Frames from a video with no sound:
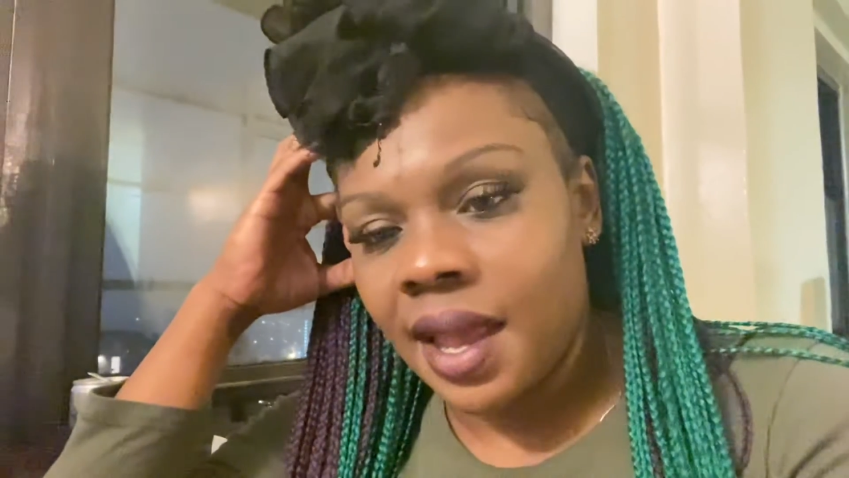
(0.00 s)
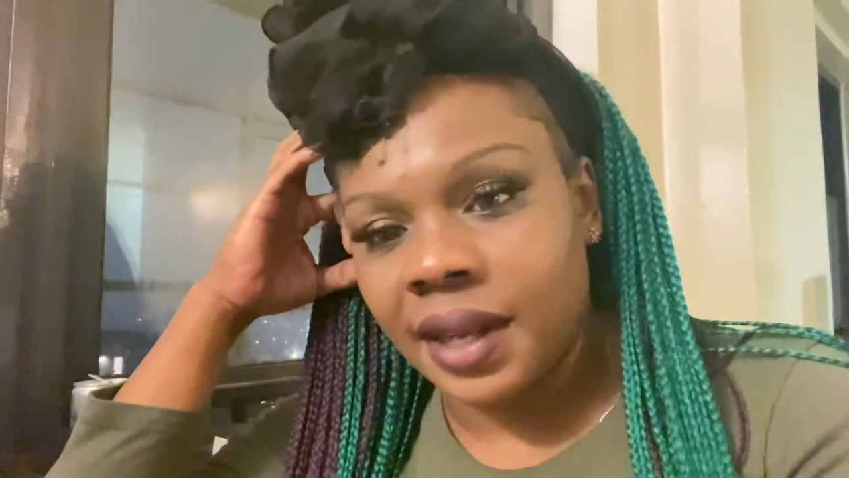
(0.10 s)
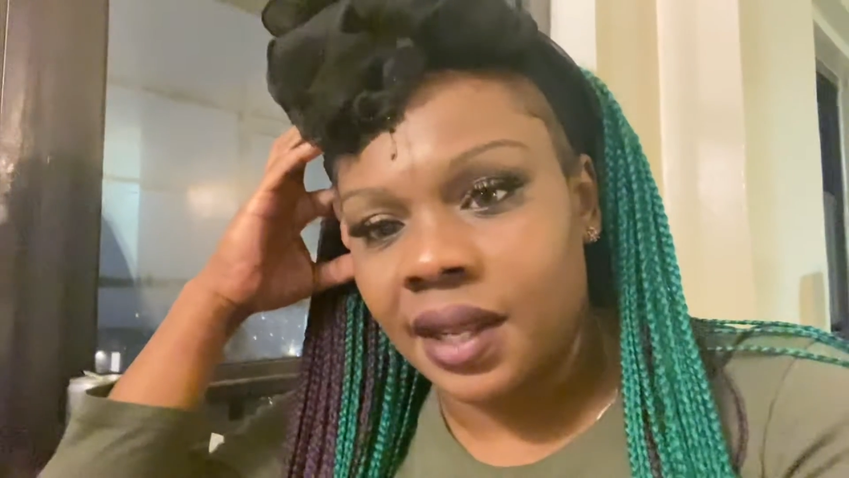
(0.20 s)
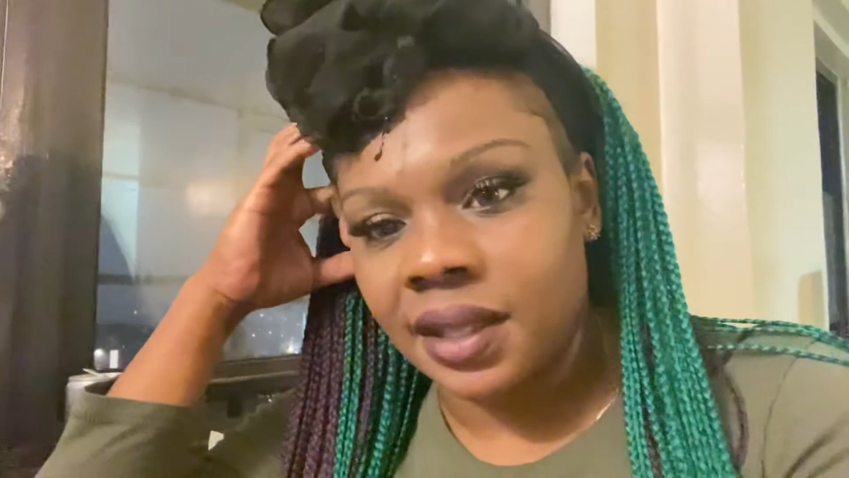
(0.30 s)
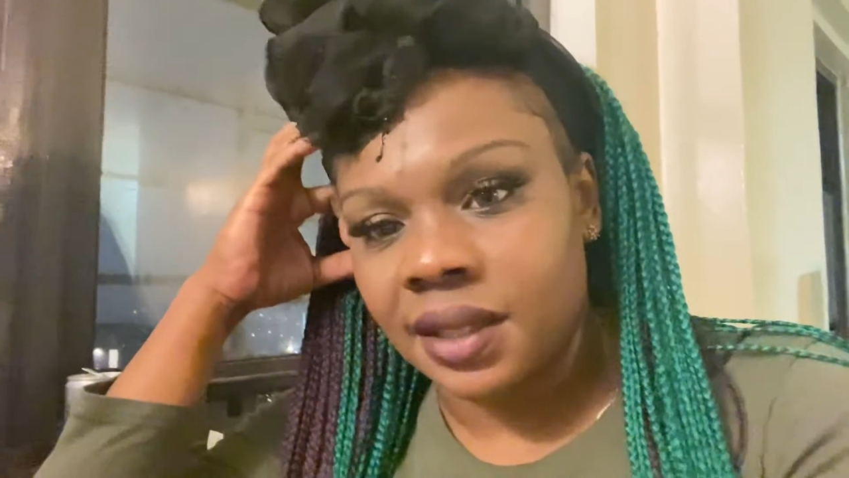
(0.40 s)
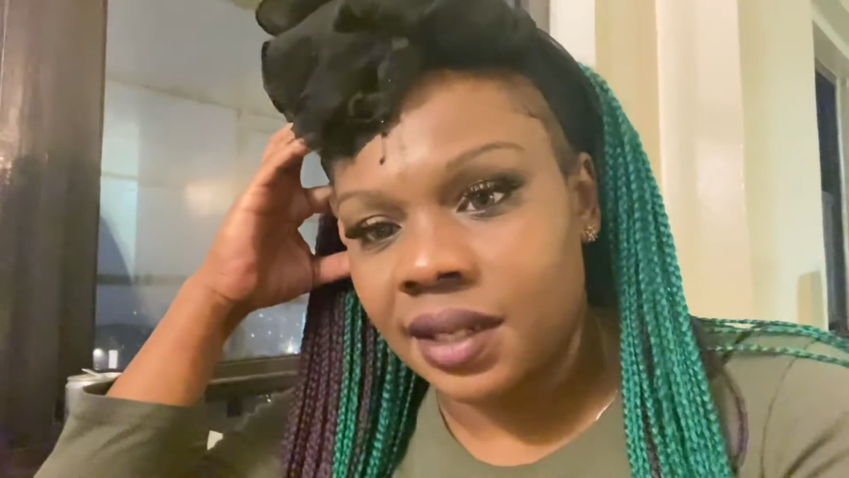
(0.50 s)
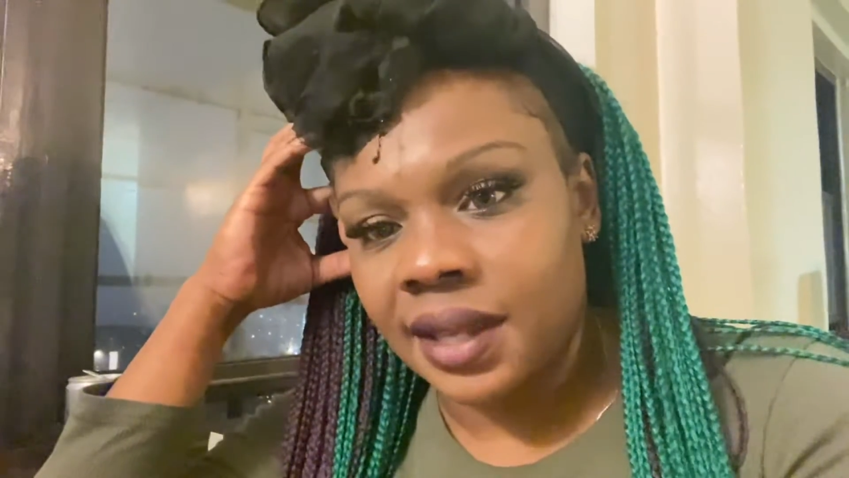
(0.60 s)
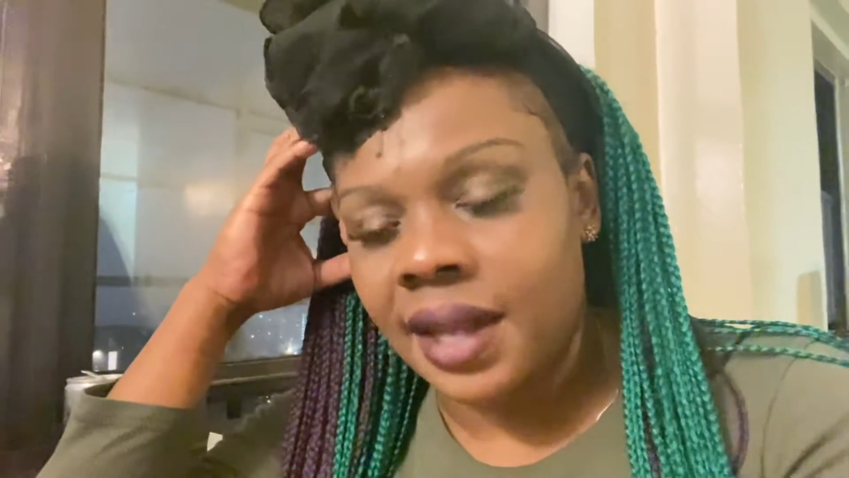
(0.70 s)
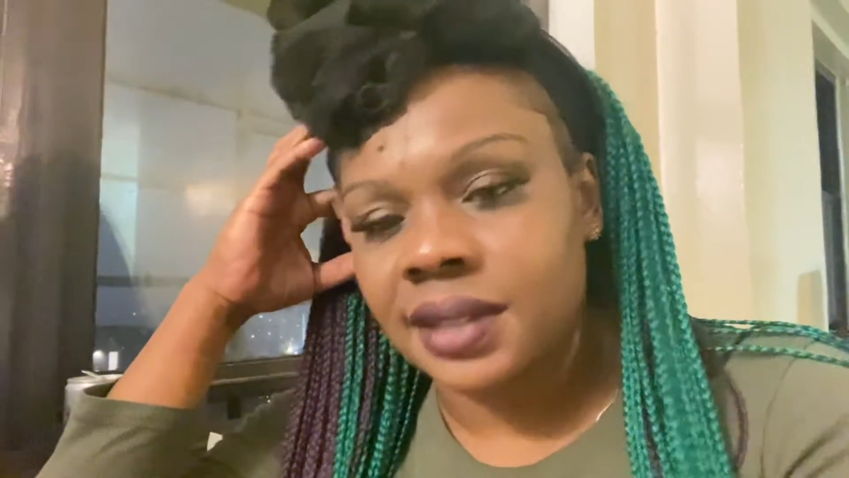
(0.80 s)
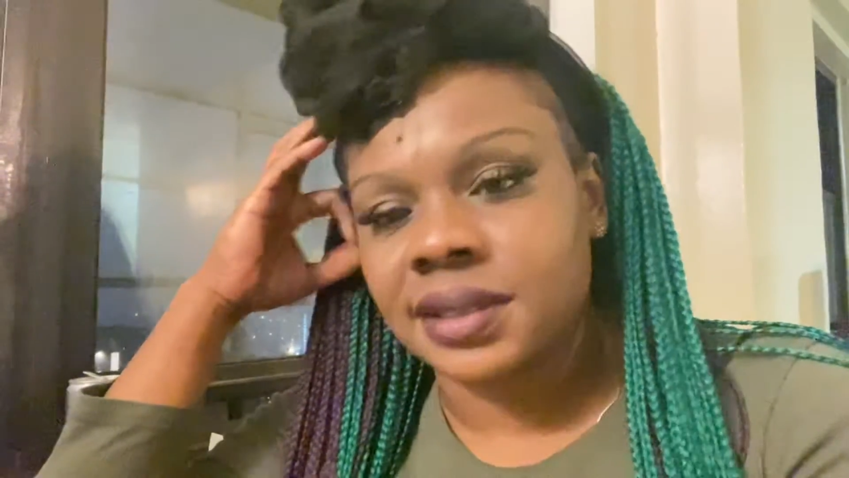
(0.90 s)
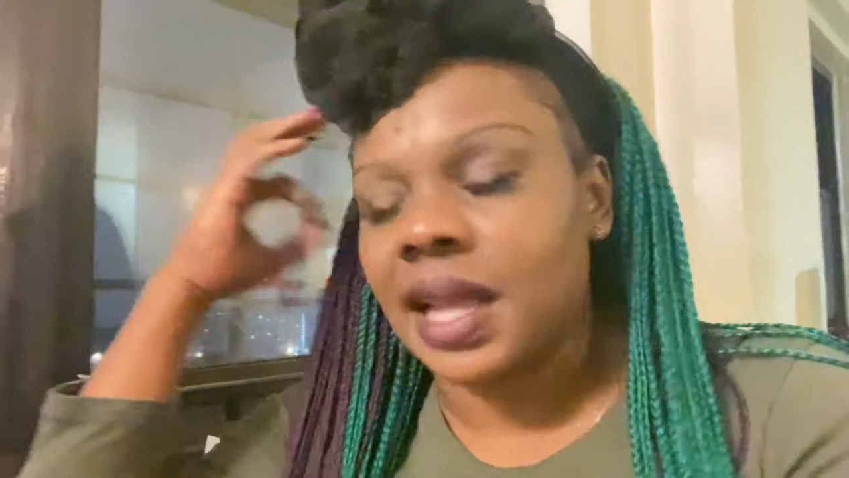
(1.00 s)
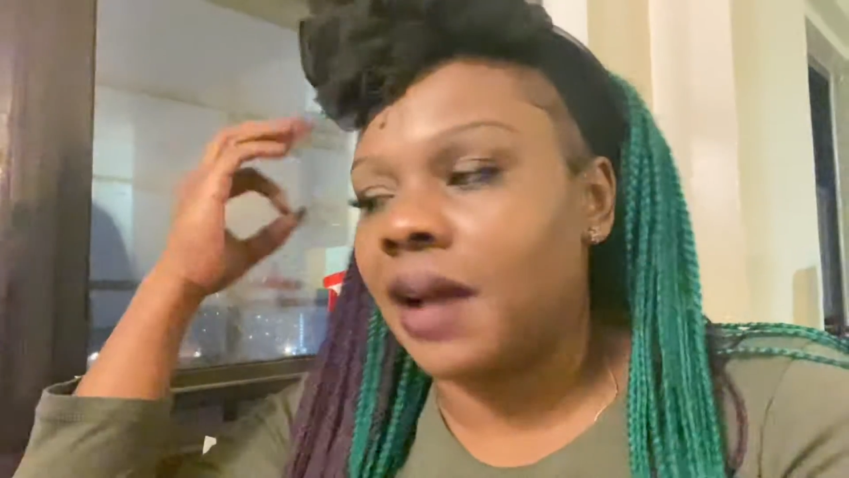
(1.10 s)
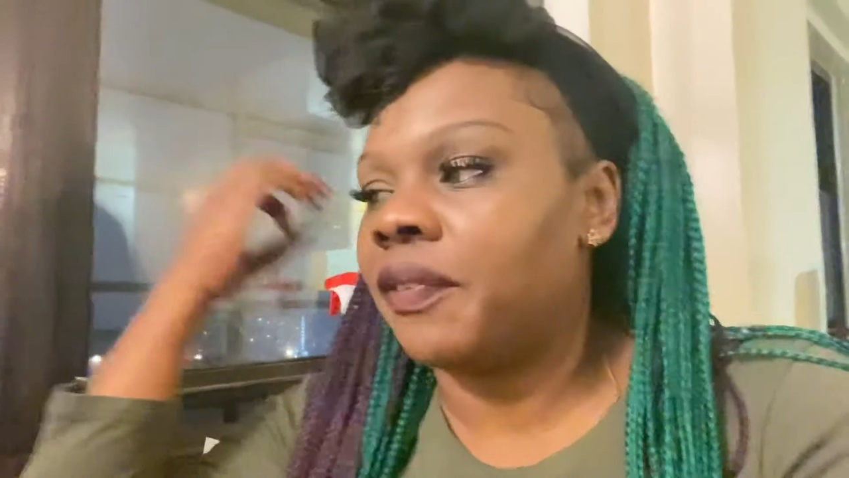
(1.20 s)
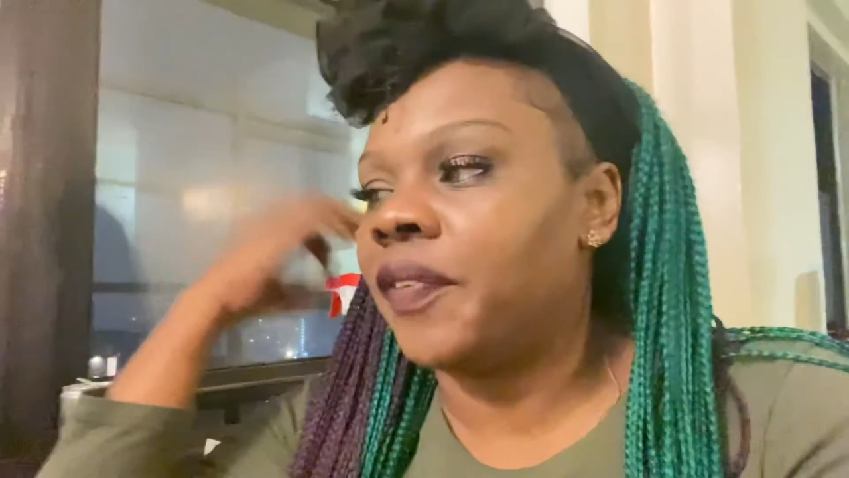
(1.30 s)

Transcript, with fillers: at the end of the day and it's not